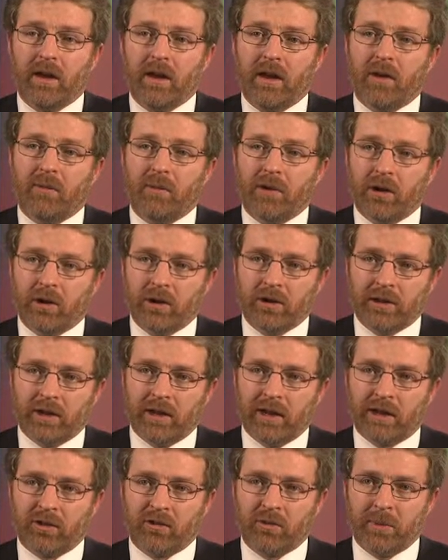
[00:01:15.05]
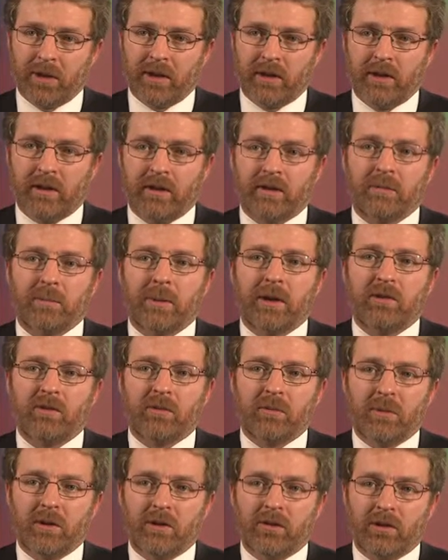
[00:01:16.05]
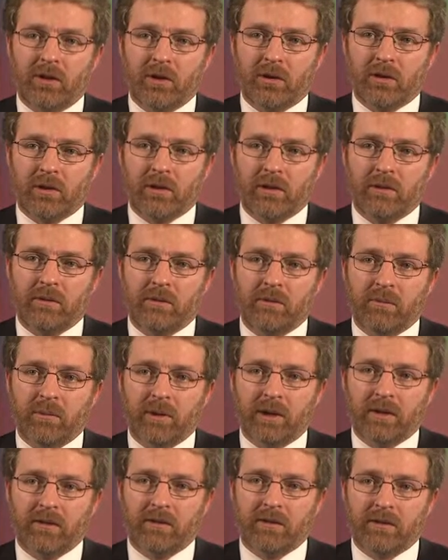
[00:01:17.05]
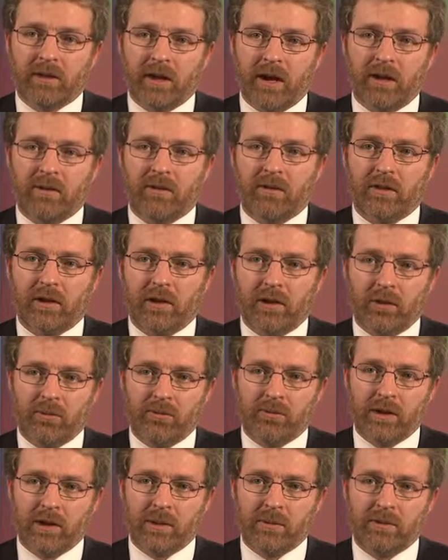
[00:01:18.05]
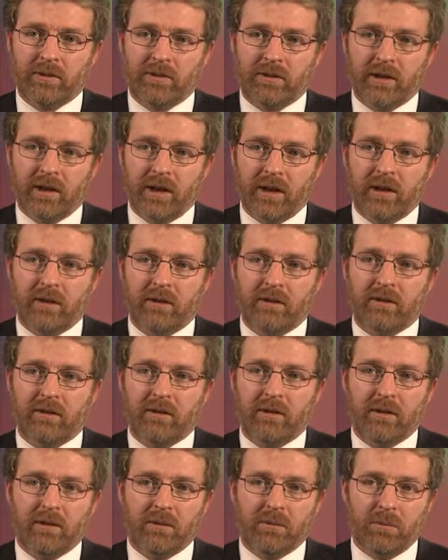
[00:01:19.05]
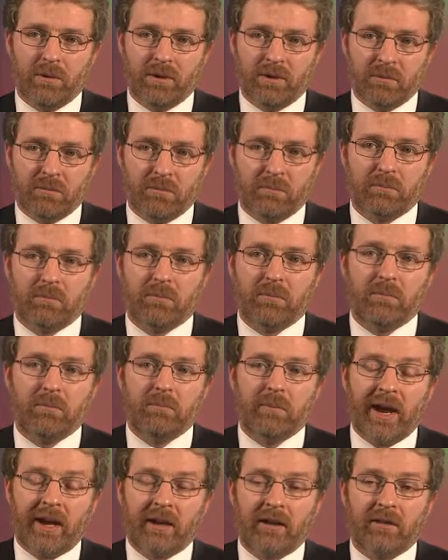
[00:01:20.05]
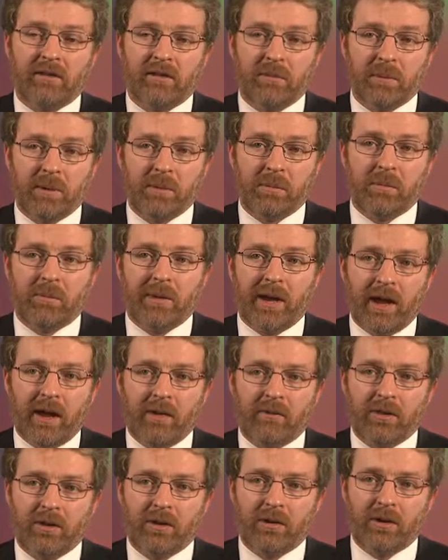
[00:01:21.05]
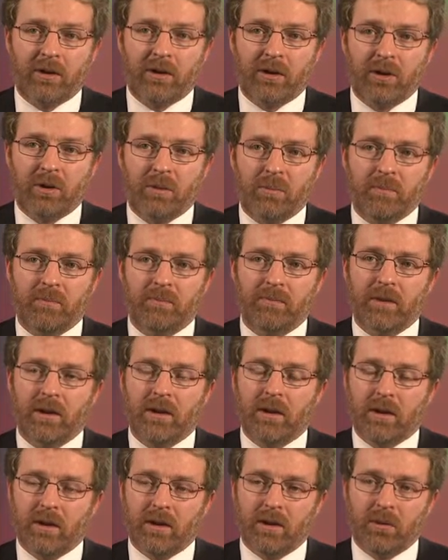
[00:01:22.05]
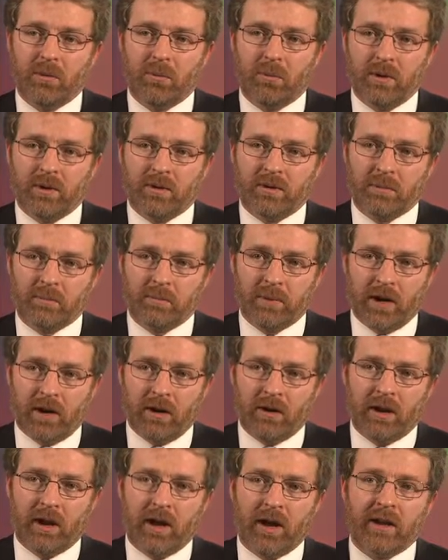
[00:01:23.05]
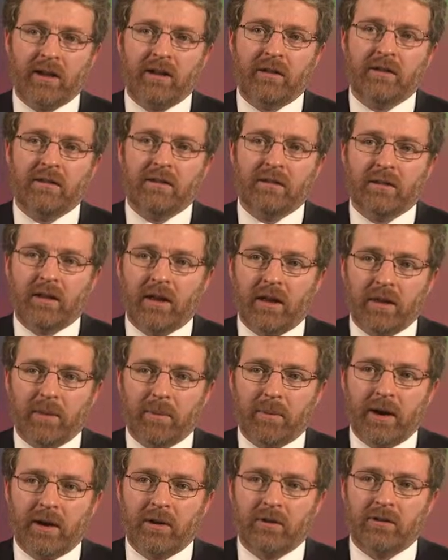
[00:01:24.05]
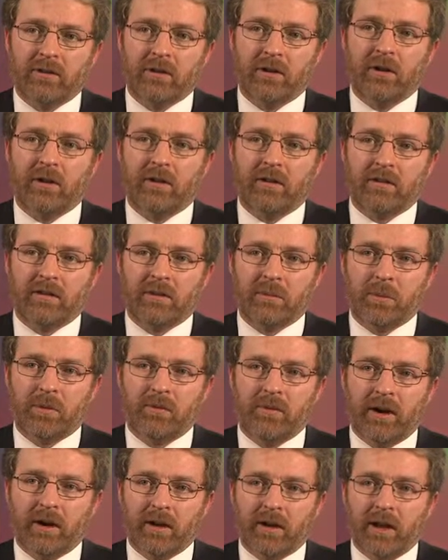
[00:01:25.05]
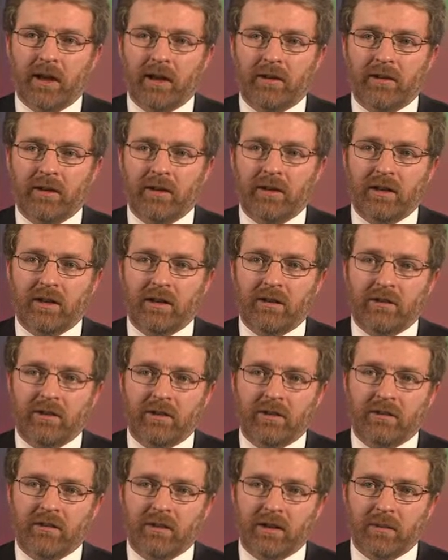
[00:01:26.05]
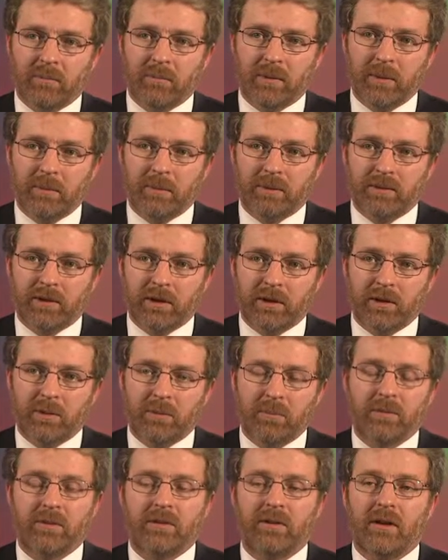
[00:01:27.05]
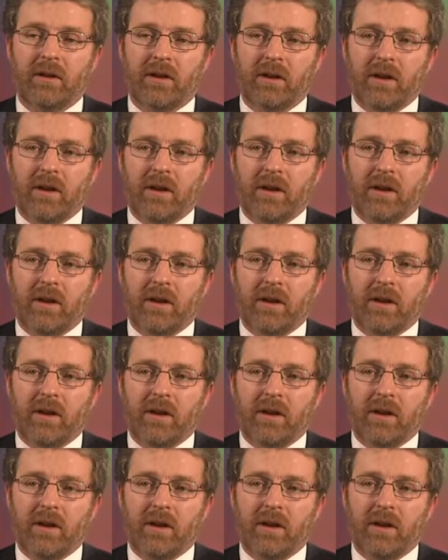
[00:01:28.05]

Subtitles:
If we look at the electromagnetic spectrum in total, we can start at the low frequency end with magnets that people may have in their home, with power lines and the power circuits that provide lighting and heating in people's homes.